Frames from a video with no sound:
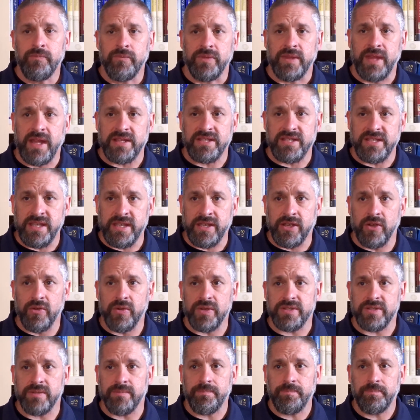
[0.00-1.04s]
That's
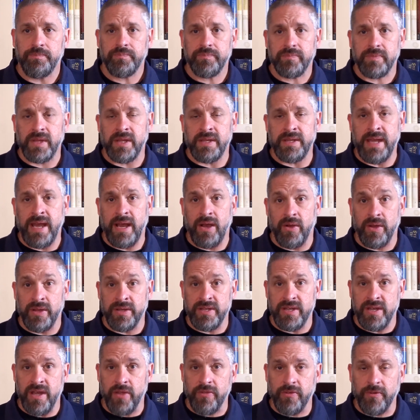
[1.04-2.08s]
egoism. Now,
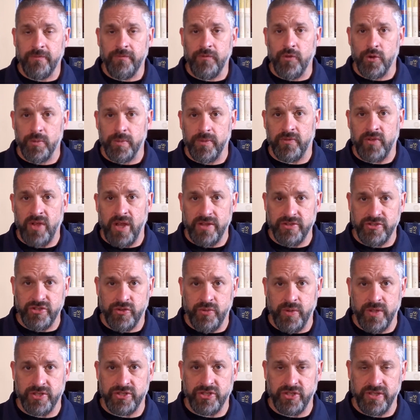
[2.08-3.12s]
another form of
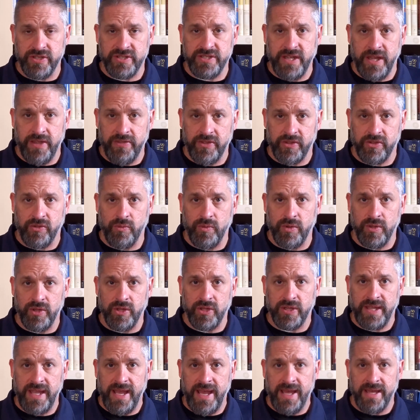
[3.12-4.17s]
consequentialist ethic that we'll
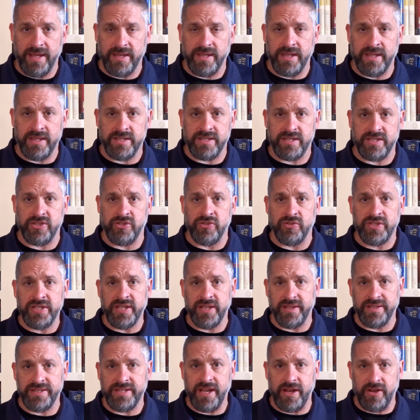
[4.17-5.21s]
look at is
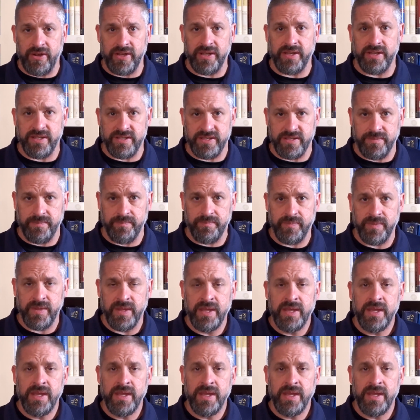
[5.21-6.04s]
utilitarianism.